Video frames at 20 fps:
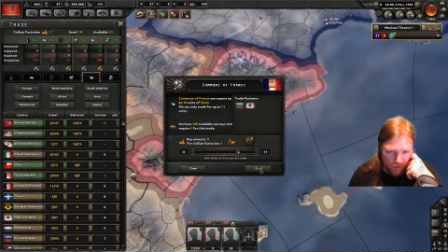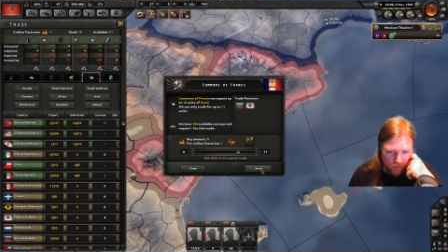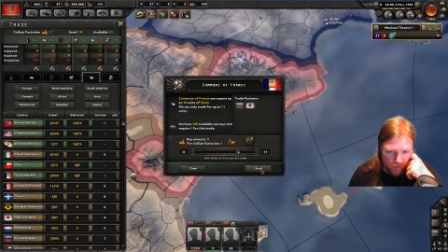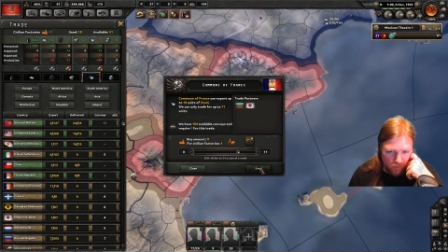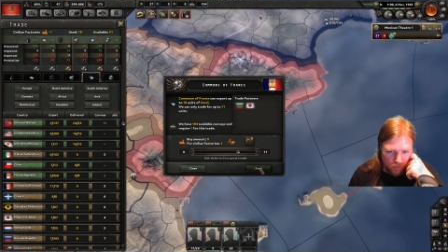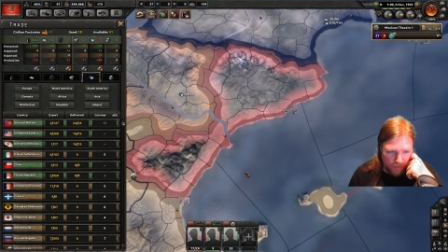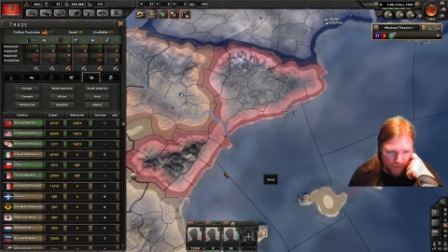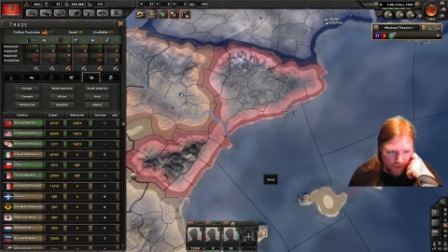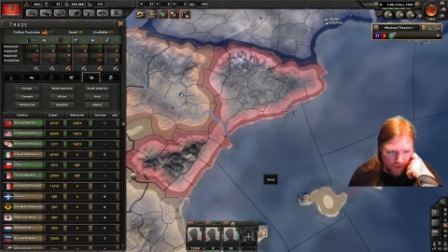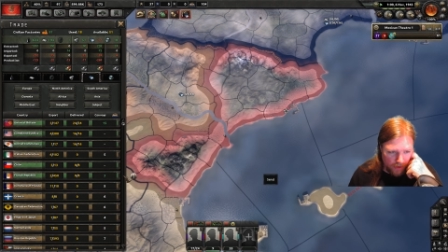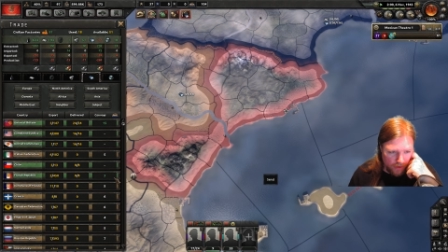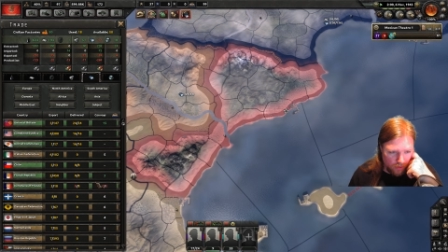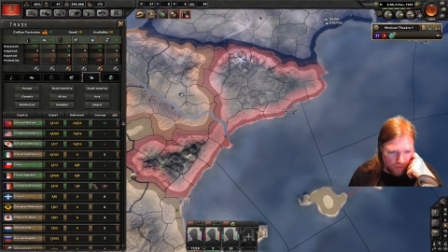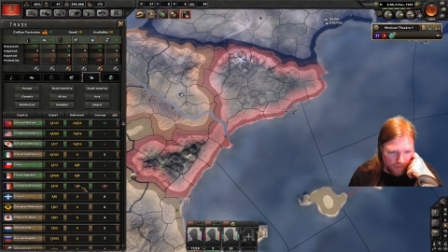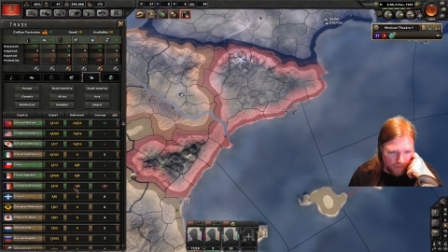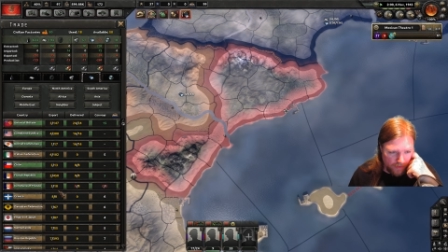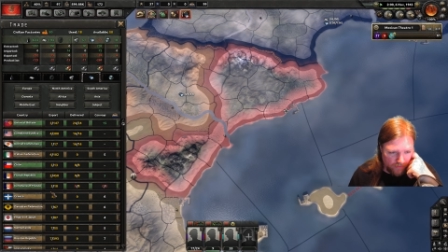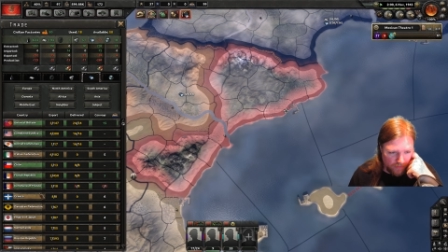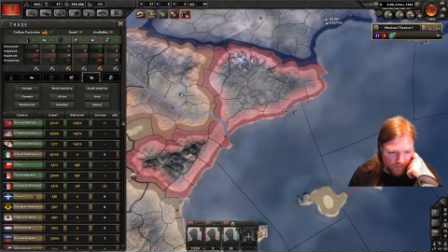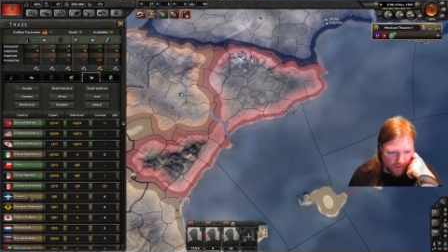Buy a little
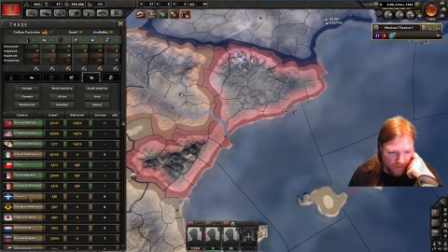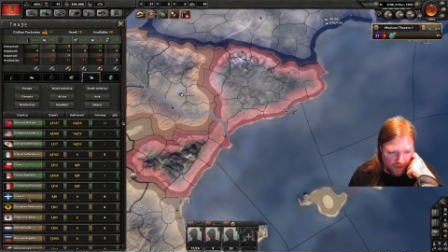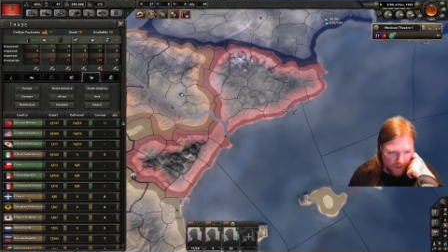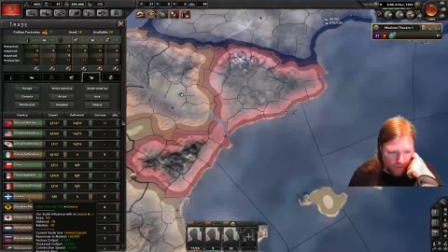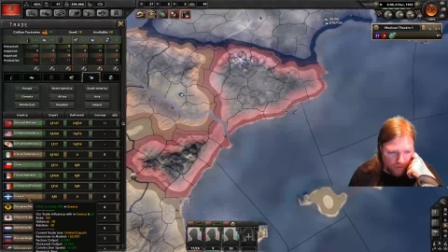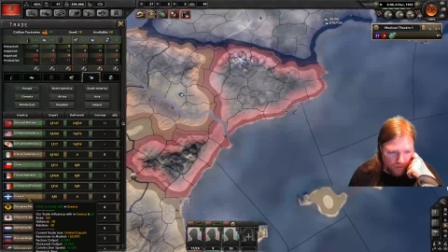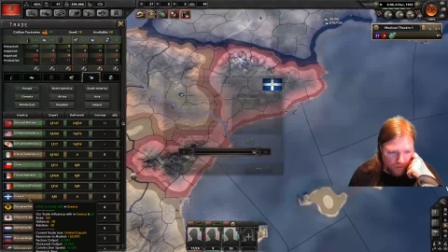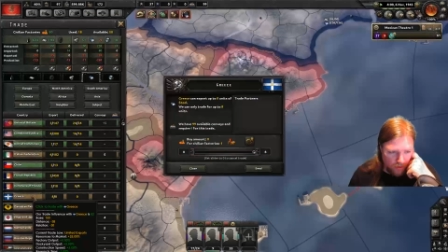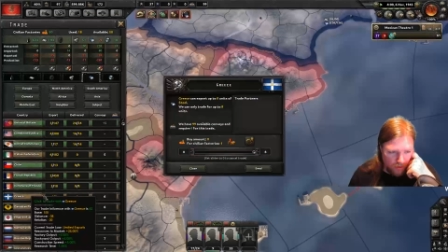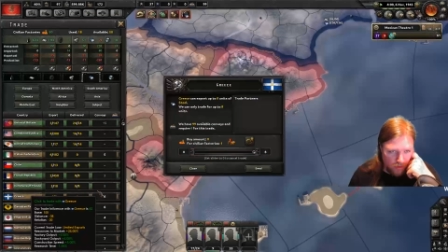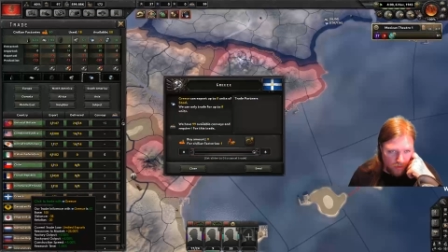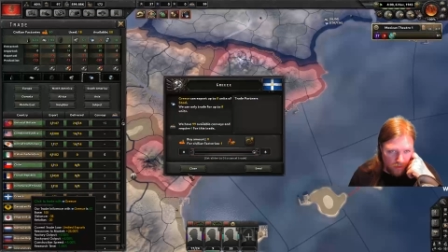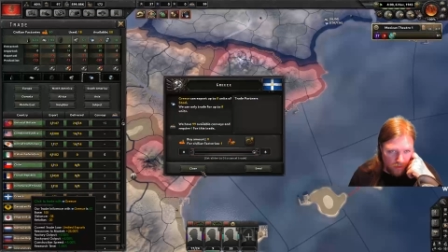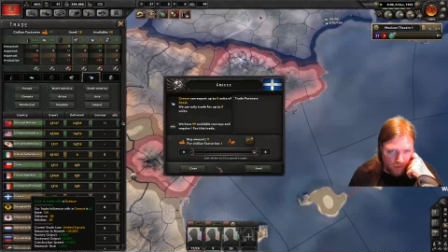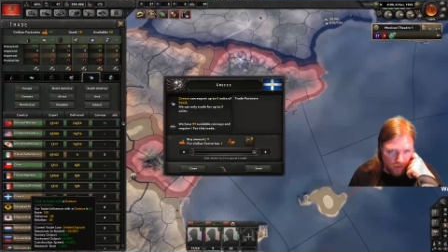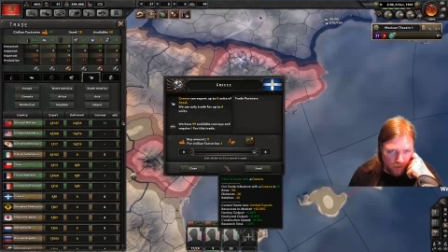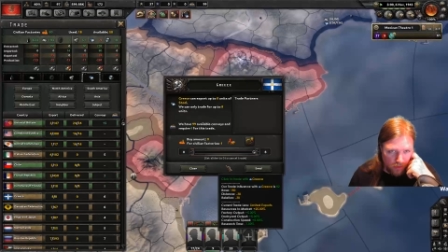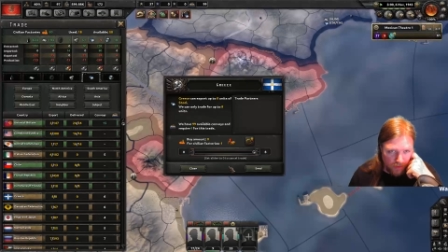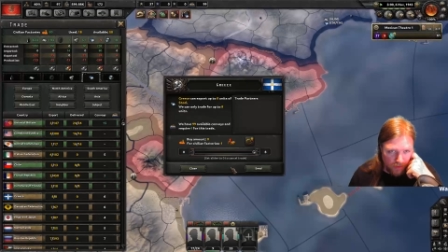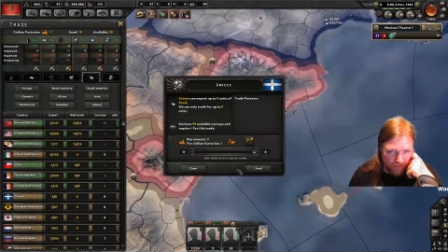bit from you and a
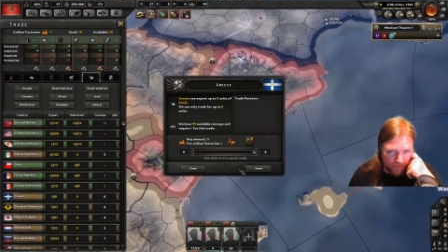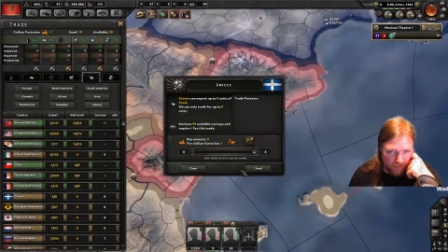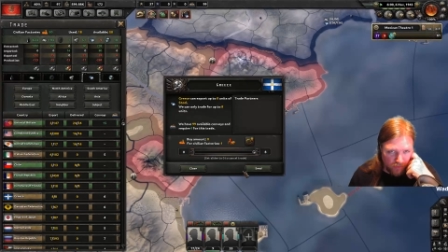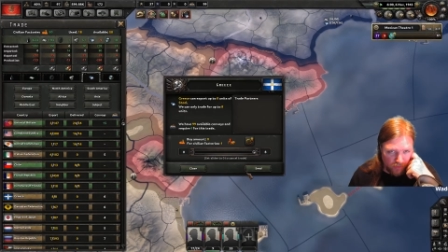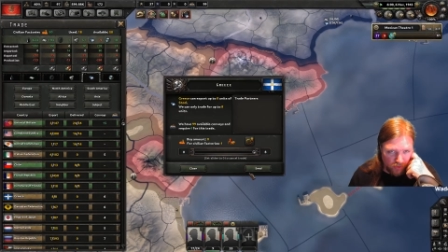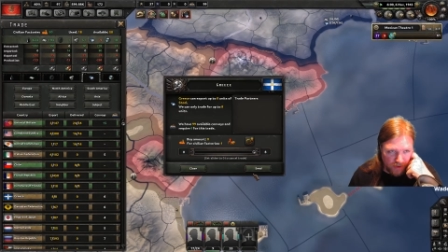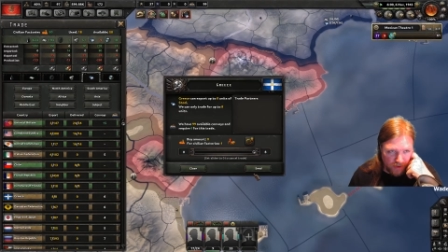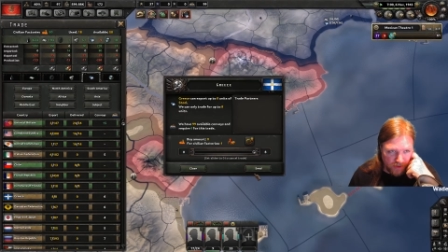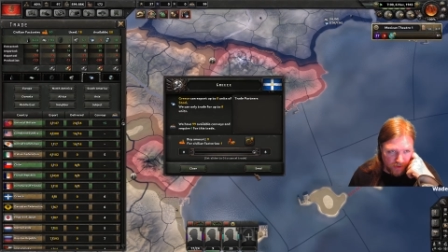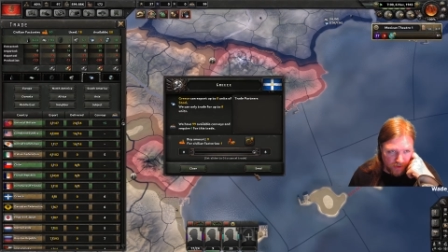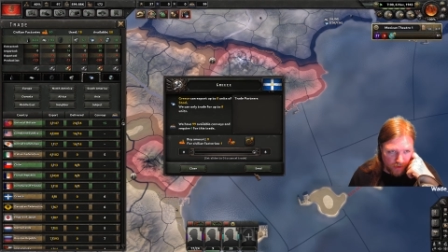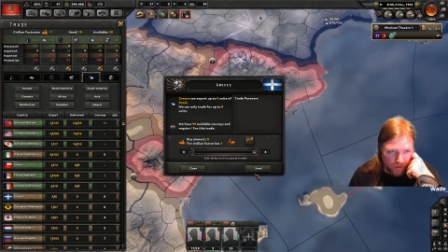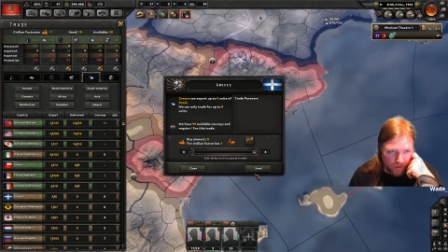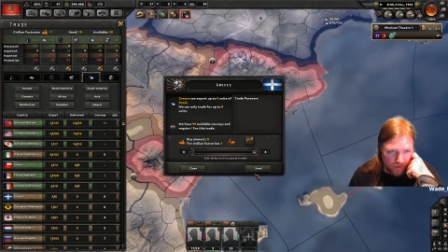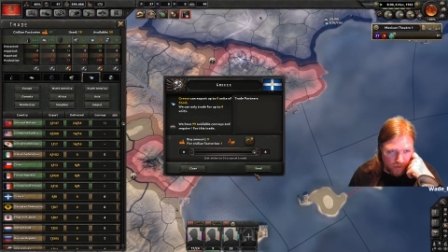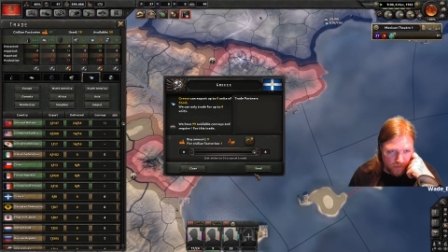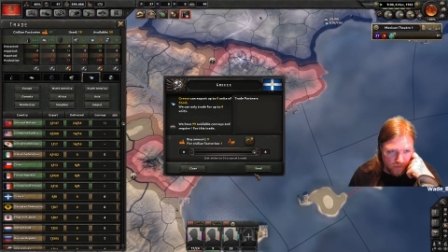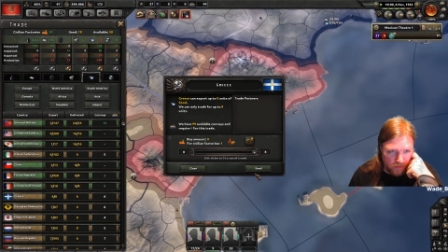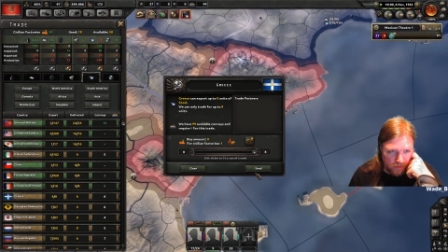little bit from Greece, I guess.